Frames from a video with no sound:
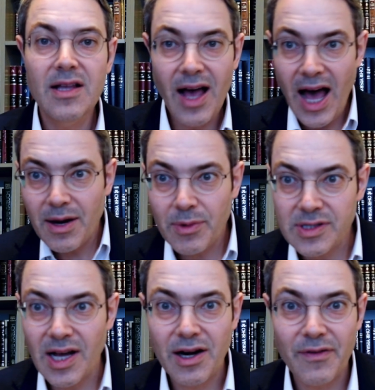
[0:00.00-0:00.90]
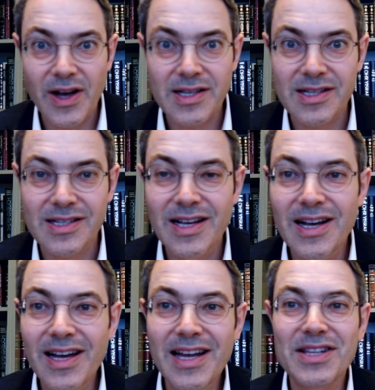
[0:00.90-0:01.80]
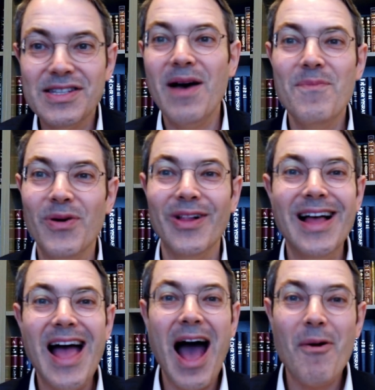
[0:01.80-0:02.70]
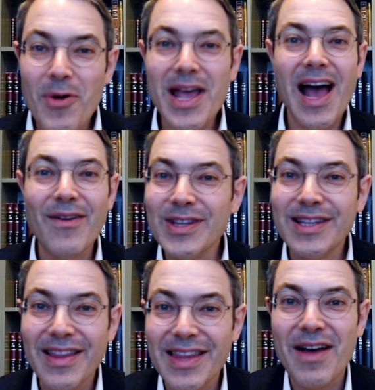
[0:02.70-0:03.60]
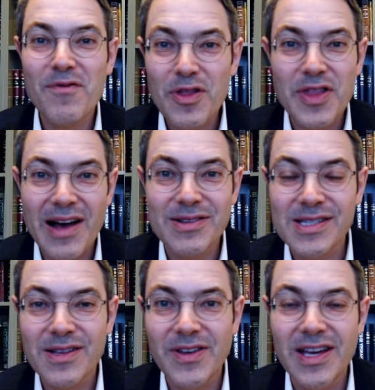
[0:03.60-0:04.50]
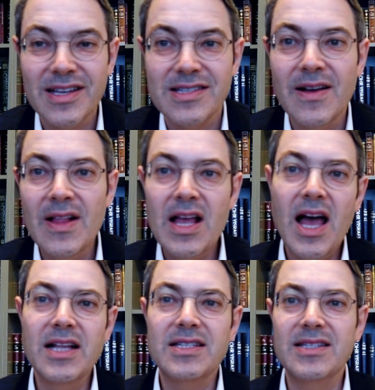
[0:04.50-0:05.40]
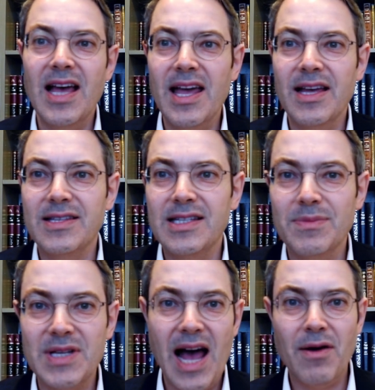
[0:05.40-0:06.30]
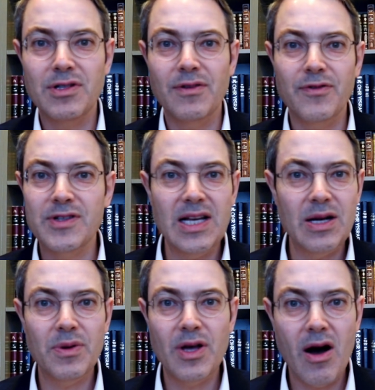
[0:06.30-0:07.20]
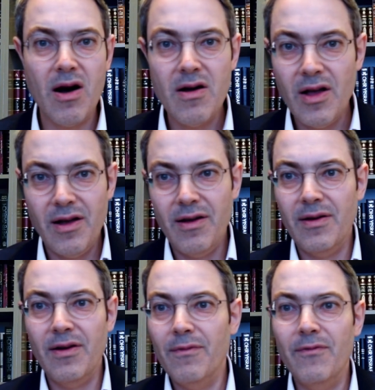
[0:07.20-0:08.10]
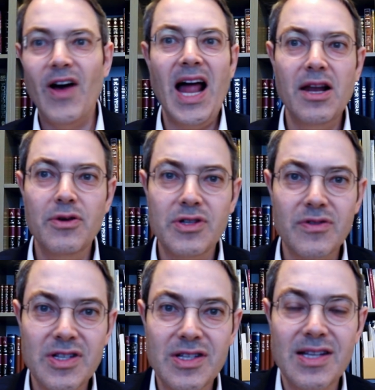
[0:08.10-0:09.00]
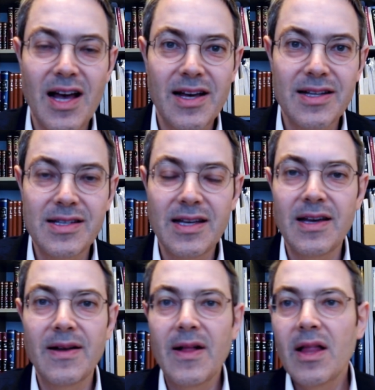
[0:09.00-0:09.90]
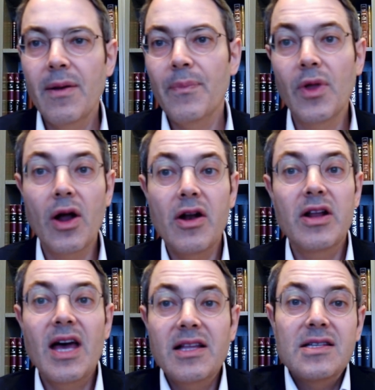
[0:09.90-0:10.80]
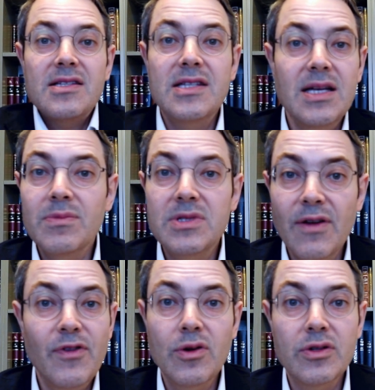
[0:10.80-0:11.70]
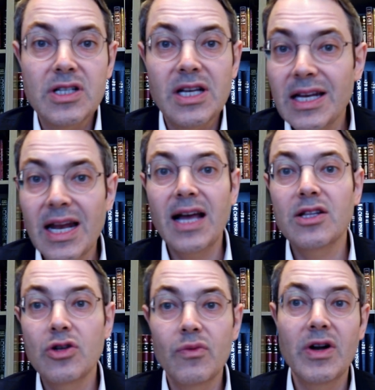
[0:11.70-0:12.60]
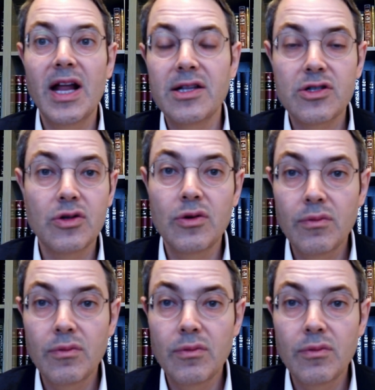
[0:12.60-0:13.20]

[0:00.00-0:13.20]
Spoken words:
Animal sacrifices in a temple, and we haven't done that for thousands of years. And today it seems out of sync with our values of society. Not only that, it seemed difficult to connect to and relate to